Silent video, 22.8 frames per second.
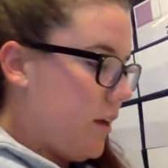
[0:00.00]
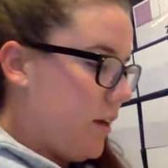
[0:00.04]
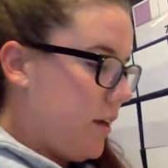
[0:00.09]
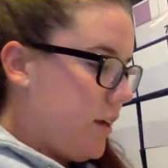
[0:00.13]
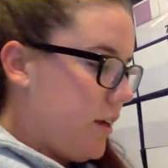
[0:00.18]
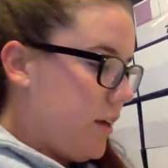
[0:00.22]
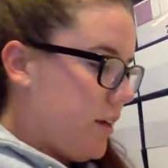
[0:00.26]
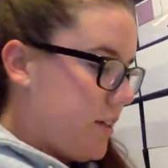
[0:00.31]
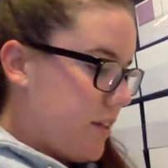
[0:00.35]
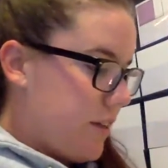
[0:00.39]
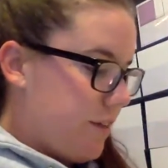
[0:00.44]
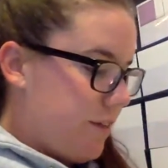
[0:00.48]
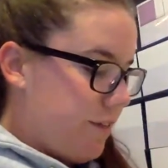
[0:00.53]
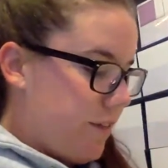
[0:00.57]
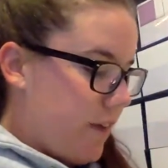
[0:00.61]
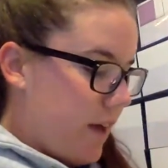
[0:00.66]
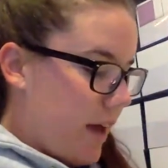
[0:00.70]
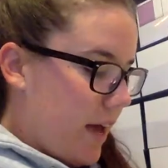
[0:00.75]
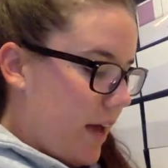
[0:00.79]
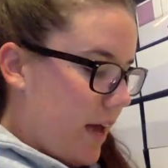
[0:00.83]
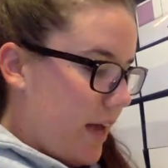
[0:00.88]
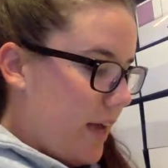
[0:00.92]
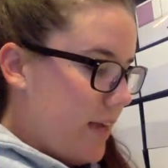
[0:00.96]
To
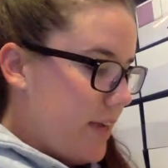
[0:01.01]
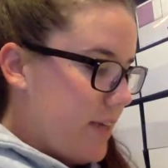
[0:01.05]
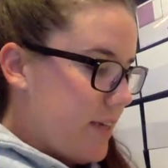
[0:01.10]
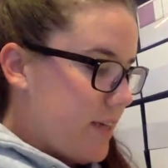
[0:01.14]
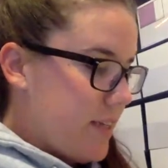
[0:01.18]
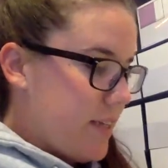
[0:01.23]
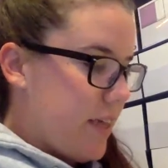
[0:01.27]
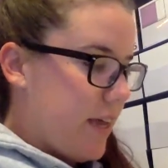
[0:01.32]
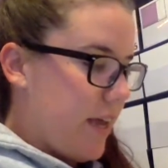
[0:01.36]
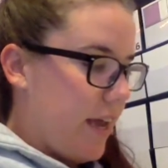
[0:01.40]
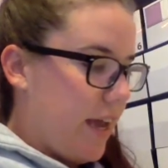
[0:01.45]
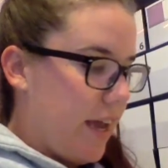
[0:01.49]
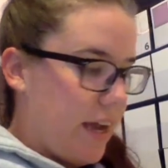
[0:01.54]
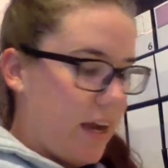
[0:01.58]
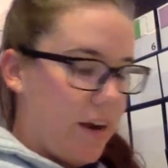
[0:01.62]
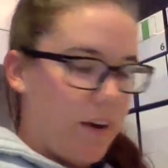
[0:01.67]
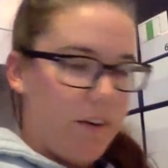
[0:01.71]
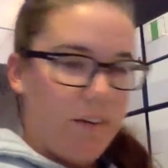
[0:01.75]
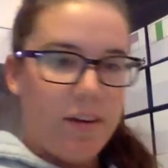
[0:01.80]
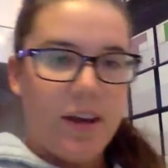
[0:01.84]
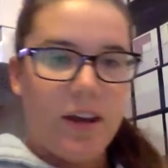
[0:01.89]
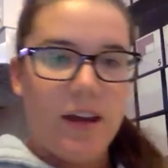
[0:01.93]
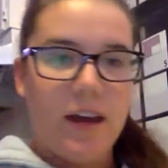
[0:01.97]
find the
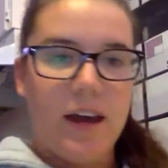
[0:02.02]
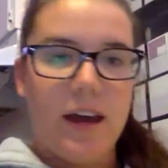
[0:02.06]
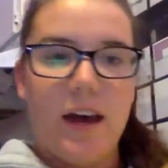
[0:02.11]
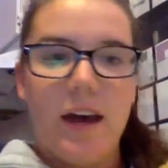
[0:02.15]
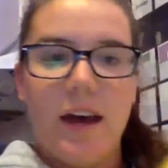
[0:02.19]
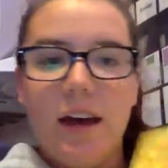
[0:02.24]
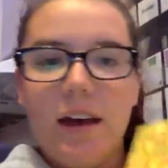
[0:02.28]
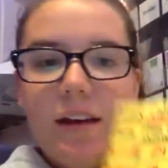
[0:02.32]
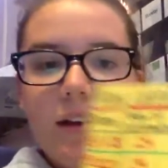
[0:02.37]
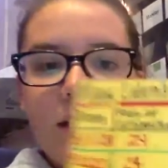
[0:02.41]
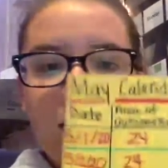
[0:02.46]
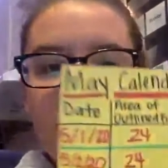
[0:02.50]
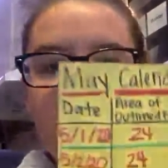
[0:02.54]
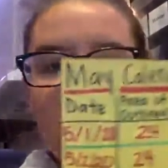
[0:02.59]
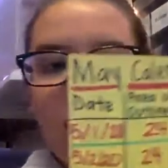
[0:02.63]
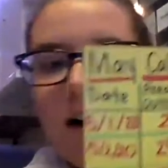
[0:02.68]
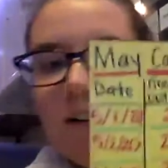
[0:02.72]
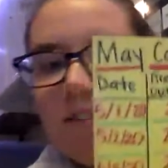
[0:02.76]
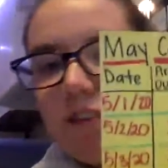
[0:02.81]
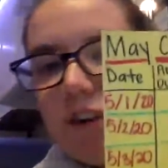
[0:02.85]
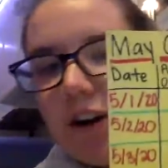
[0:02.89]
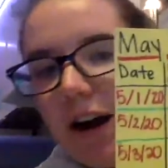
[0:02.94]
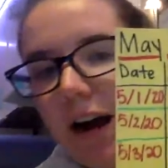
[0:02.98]
area
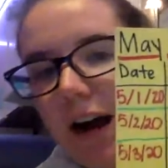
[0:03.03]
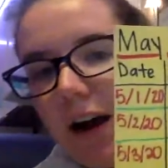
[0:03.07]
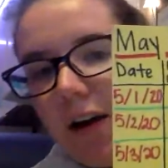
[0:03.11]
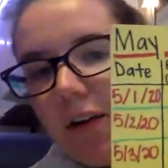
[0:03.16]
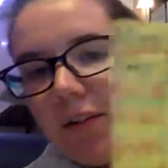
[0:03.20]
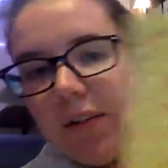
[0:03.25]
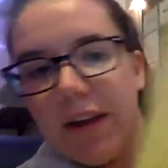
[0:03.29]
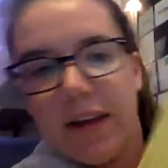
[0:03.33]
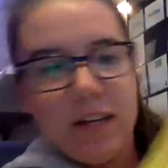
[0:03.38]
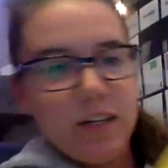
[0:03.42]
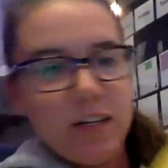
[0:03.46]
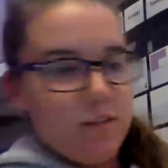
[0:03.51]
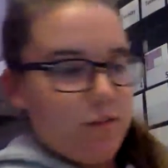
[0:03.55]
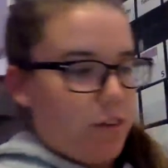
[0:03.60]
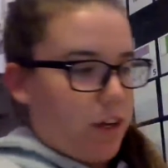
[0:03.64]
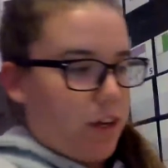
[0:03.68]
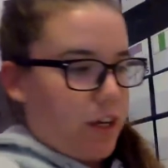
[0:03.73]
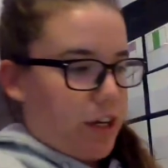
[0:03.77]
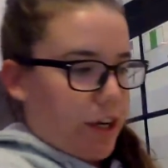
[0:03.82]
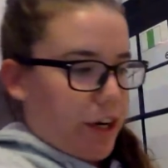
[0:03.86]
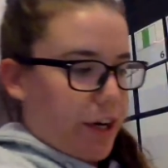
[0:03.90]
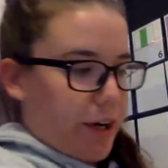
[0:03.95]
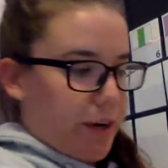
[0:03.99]
of our outlined
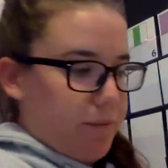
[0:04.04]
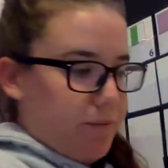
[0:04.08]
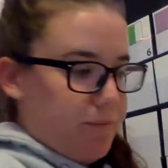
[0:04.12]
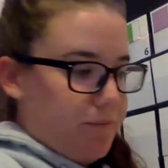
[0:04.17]
figure,